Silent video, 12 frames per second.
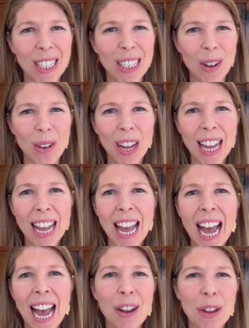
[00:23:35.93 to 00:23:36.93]
So,
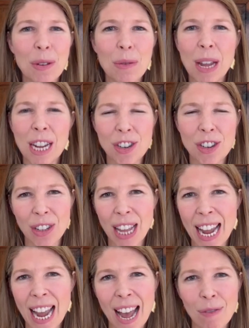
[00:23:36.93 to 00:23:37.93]
how do you make sure
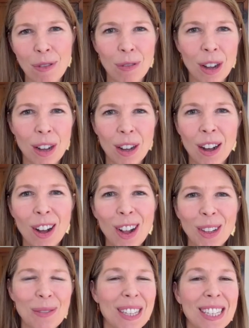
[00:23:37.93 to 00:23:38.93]
they have
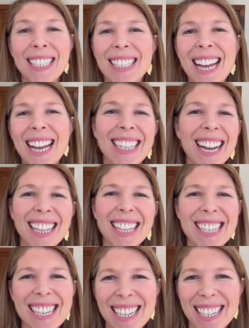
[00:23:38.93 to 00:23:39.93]
all of the
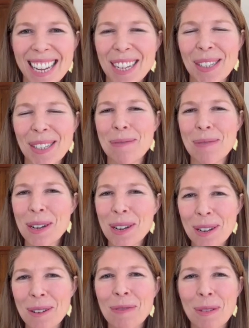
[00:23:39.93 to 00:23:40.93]
technology it takes to
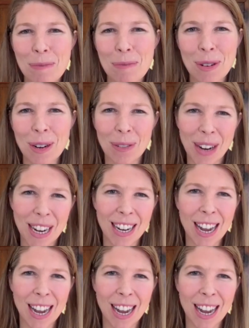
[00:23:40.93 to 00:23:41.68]
work from work, right?